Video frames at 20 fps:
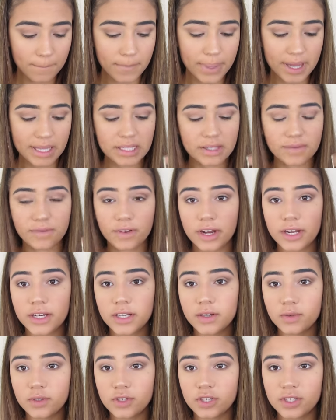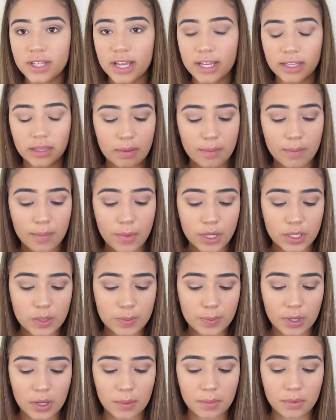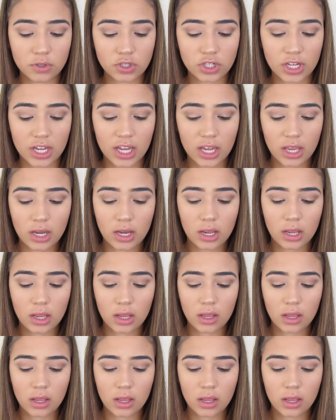Best Friend, which is like the most purple shade.